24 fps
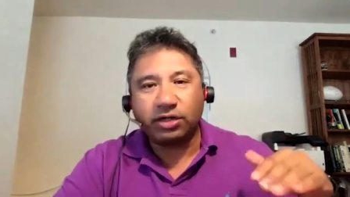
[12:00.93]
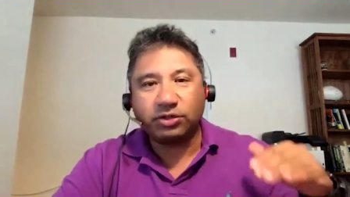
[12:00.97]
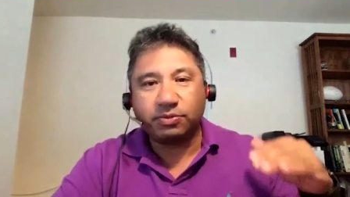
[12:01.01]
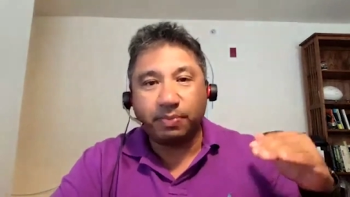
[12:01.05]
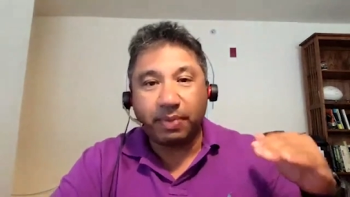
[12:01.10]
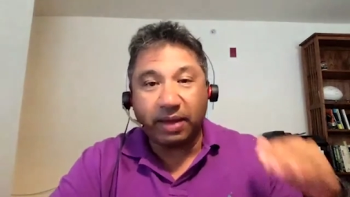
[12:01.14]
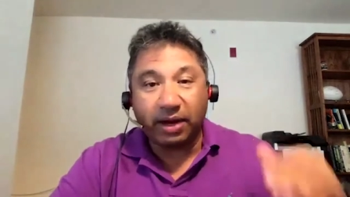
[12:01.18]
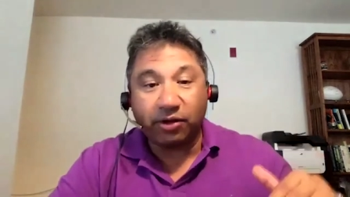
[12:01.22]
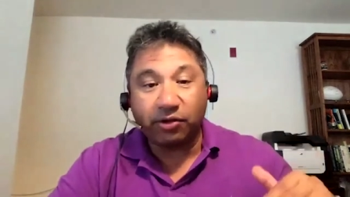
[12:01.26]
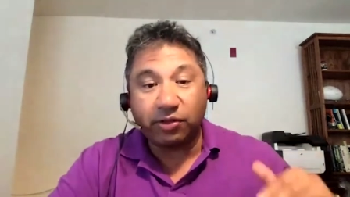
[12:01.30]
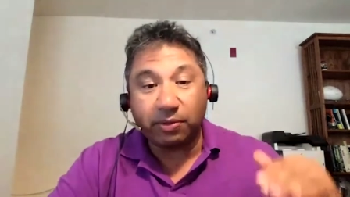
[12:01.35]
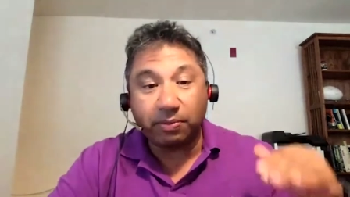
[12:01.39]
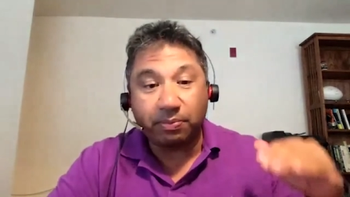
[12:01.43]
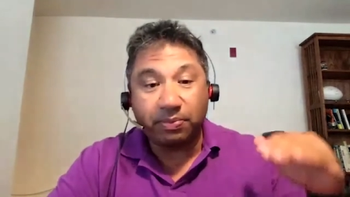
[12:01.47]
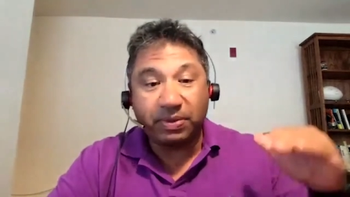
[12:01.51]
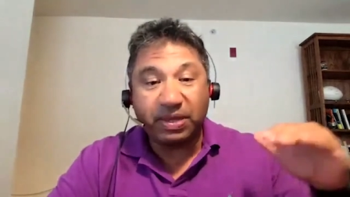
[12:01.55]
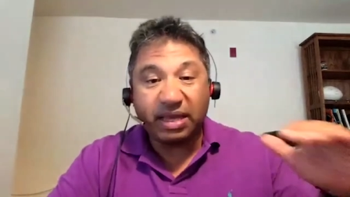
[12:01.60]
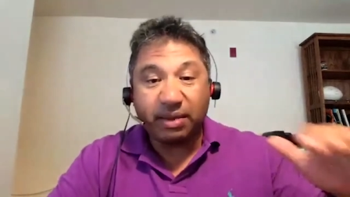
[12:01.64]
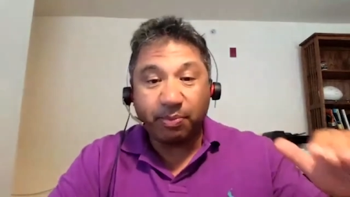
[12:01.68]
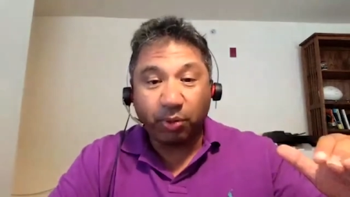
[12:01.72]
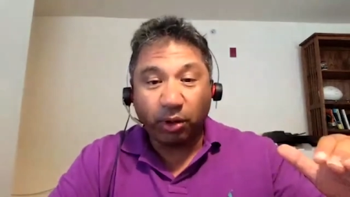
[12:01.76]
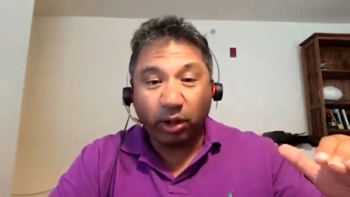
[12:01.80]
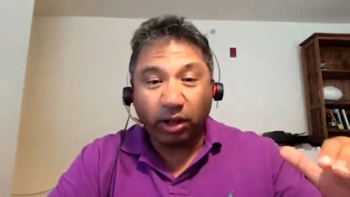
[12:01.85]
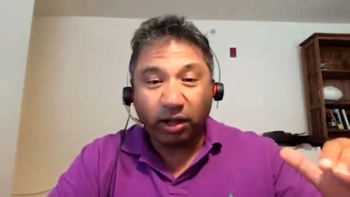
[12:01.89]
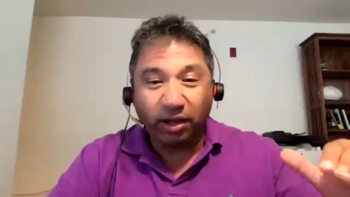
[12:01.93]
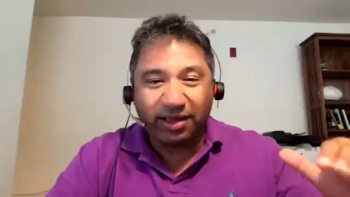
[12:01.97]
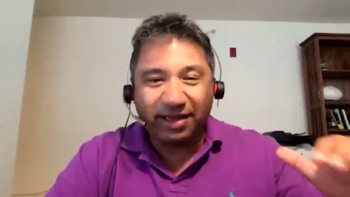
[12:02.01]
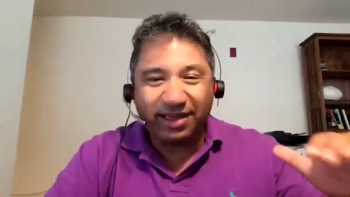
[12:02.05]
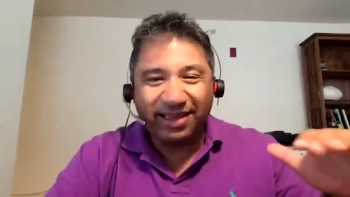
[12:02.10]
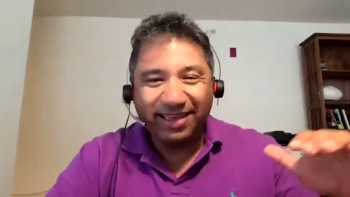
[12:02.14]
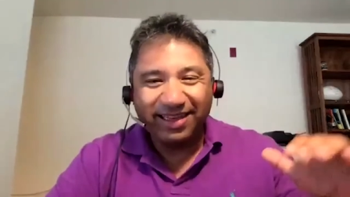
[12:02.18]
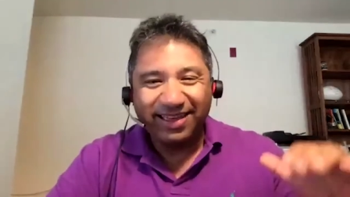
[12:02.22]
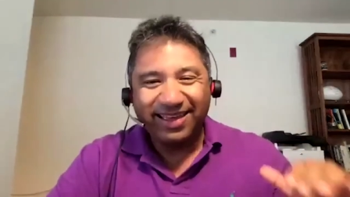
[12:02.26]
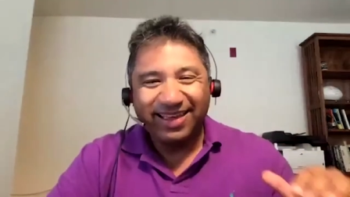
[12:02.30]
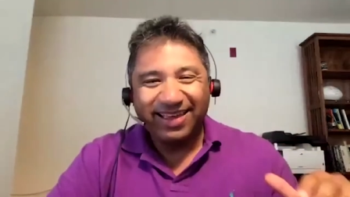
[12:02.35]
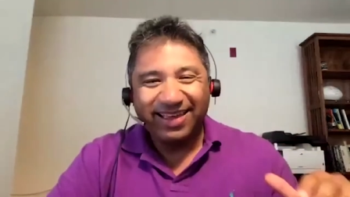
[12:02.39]
is better than people.
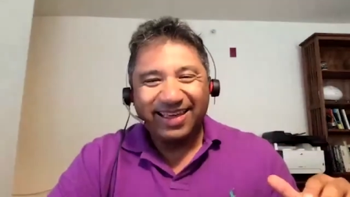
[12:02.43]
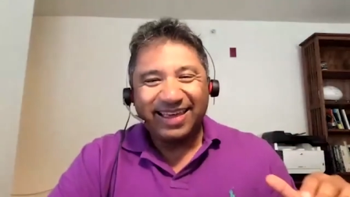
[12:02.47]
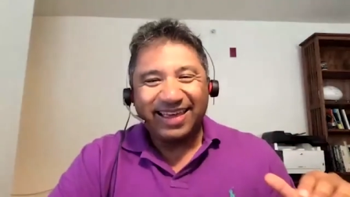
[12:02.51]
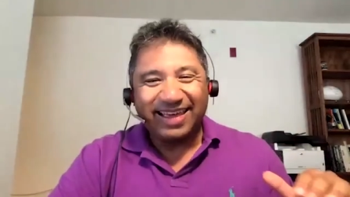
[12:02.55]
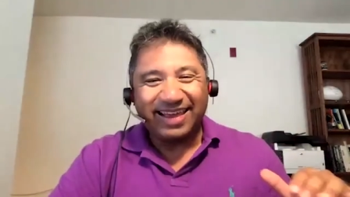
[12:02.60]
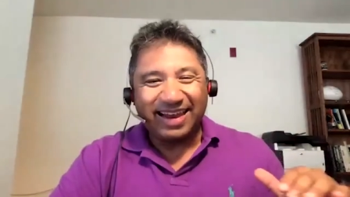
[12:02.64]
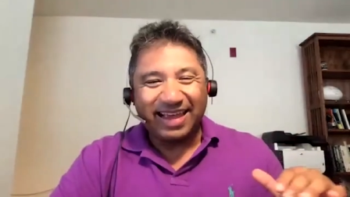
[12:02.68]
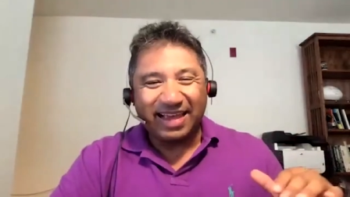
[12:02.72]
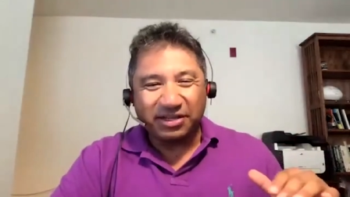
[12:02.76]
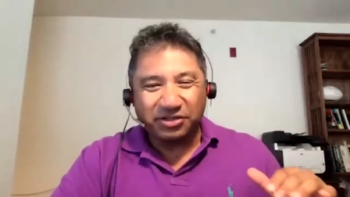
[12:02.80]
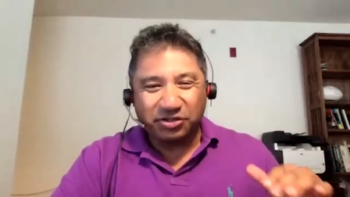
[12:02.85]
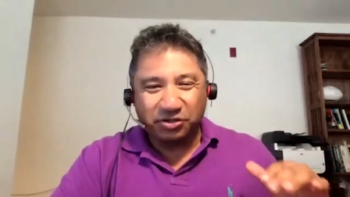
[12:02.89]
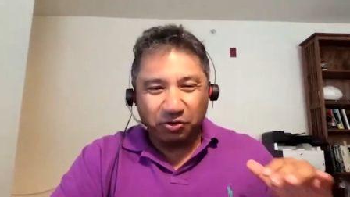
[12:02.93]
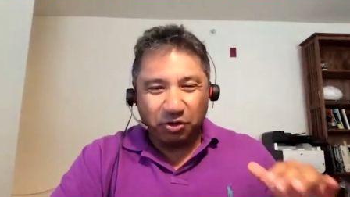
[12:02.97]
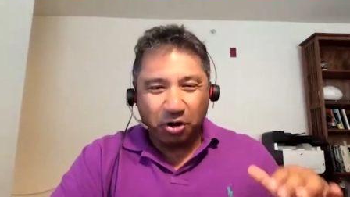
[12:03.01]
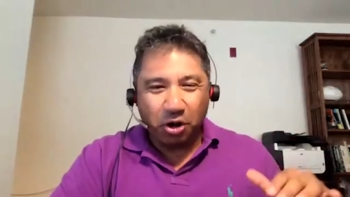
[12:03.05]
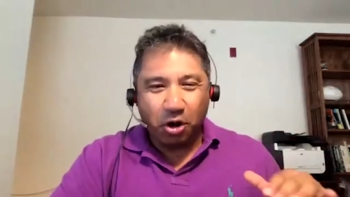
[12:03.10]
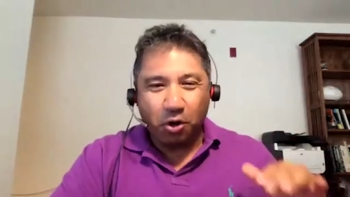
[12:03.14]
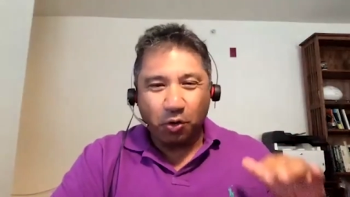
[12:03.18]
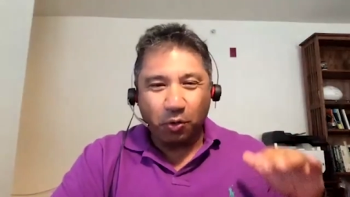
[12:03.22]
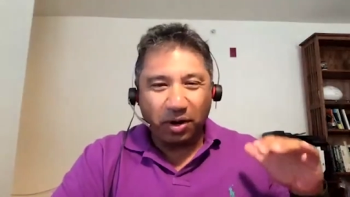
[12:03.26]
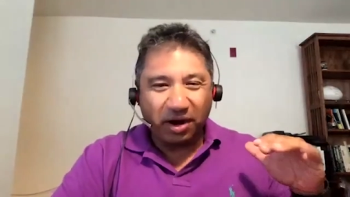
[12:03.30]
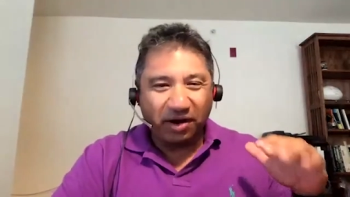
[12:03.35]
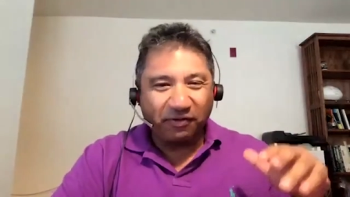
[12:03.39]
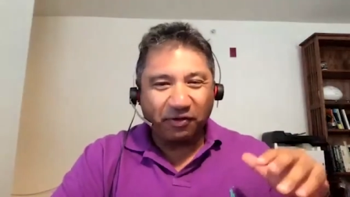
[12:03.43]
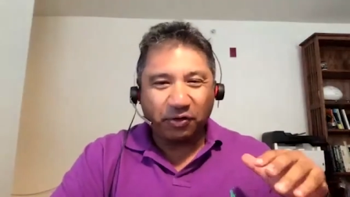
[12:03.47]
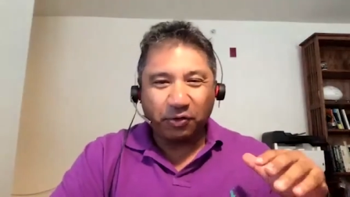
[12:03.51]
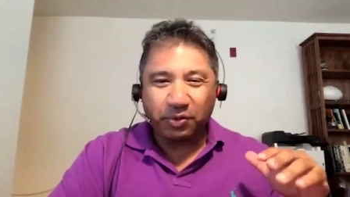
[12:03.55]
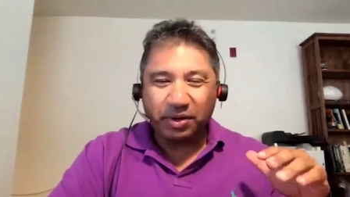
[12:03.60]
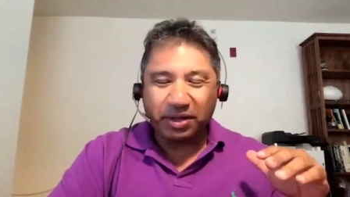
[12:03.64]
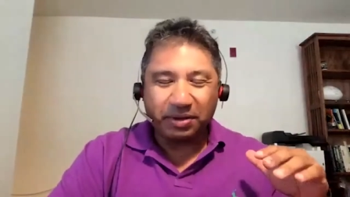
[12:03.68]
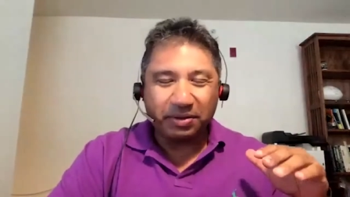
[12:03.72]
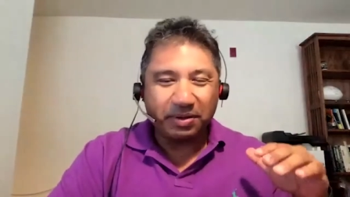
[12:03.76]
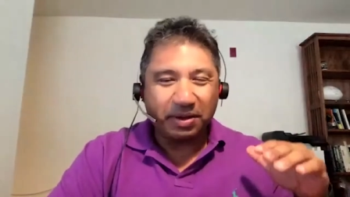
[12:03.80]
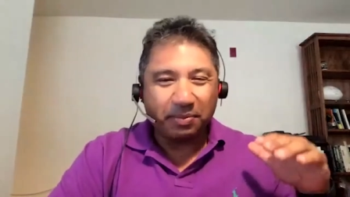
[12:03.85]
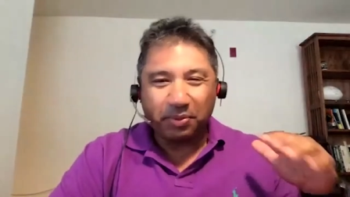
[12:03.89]
And as you know, whenever
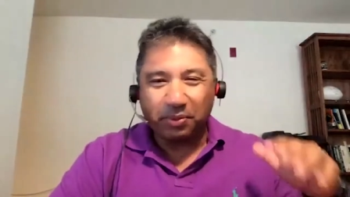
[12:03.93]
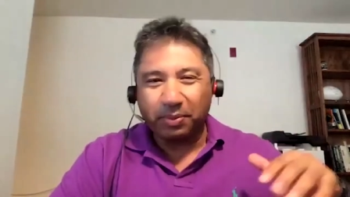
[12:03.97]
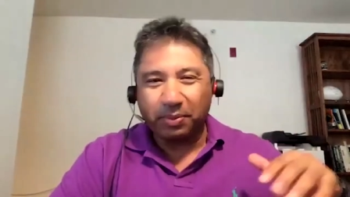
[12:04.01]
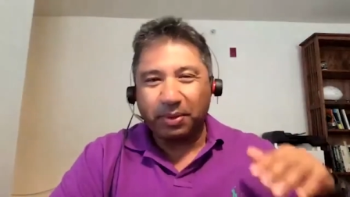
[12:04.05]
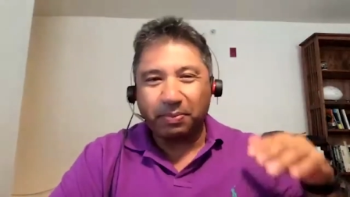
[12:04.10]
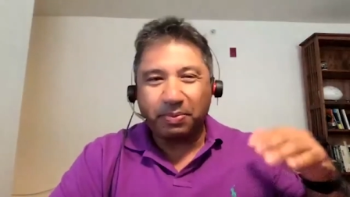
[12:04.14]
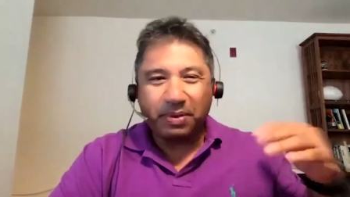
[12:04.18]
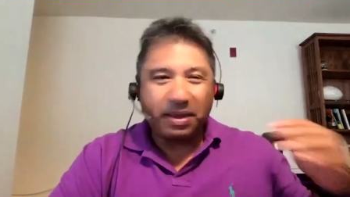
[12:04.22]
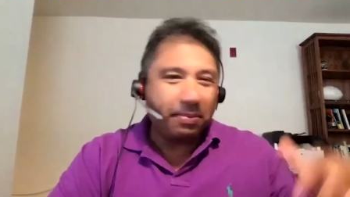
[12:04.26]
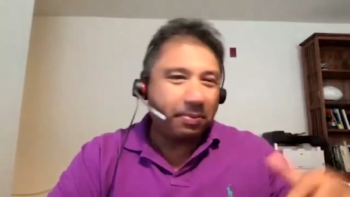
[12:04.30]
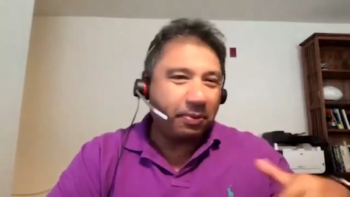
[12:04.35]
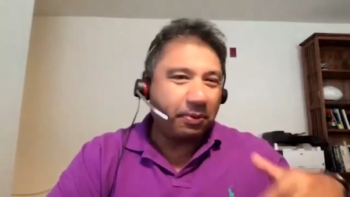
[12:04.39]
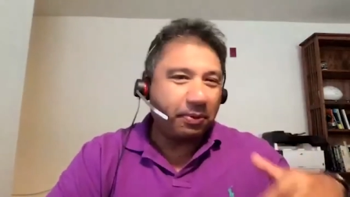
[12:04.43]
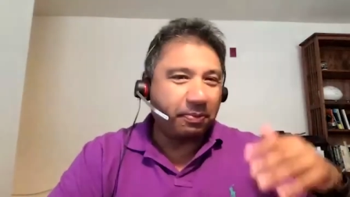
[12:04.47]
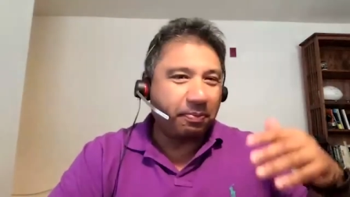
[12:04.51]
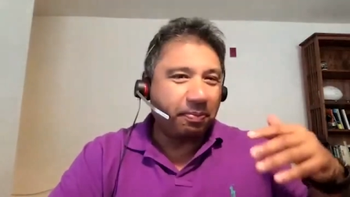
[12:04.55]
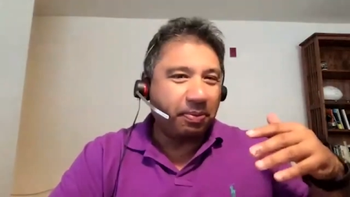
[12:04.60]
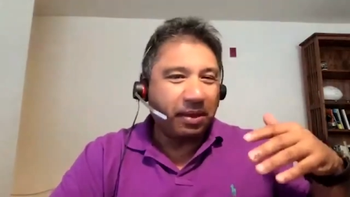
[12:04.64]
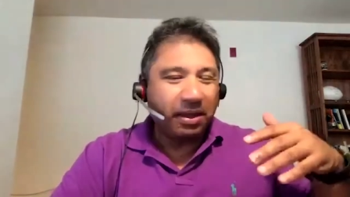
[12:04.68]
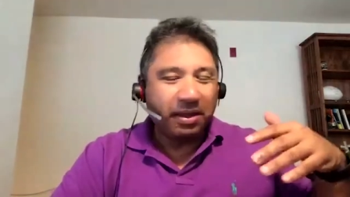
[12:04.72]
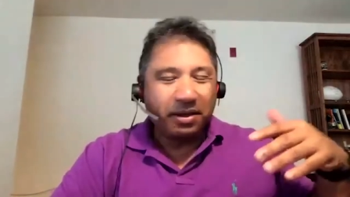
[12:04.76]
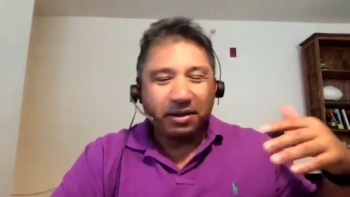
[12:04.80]
we implement people